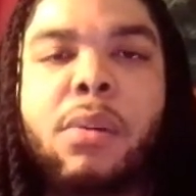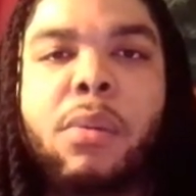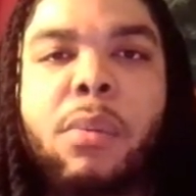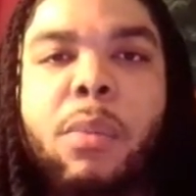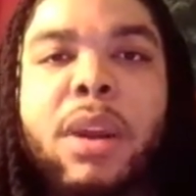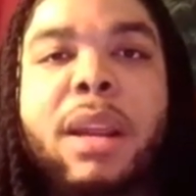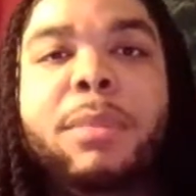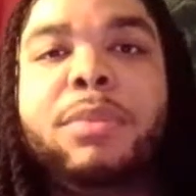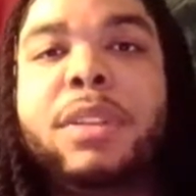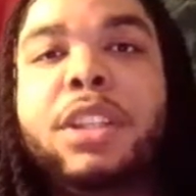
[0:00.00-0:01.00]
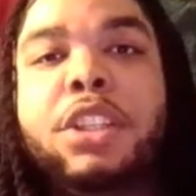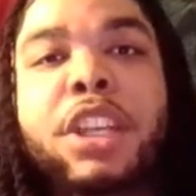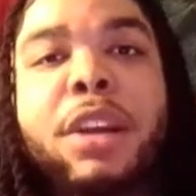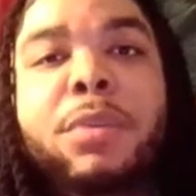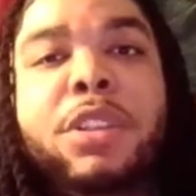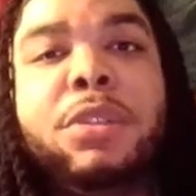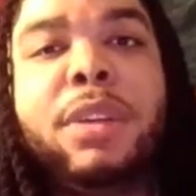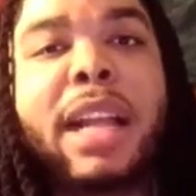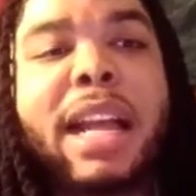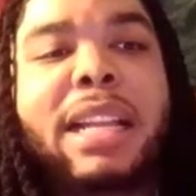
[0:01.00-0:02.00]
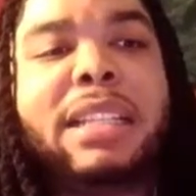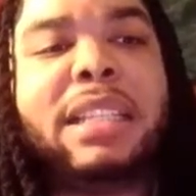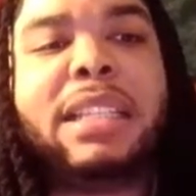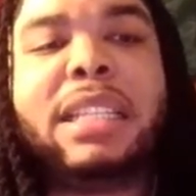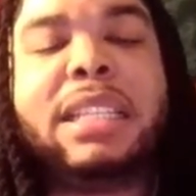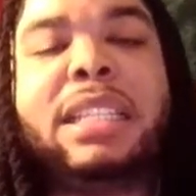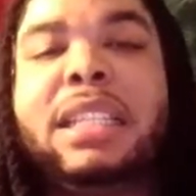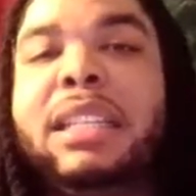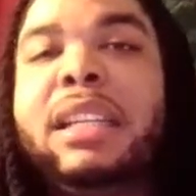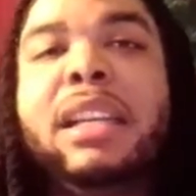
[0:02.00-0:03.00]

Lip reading: what I'm finna share with you guys, this isn't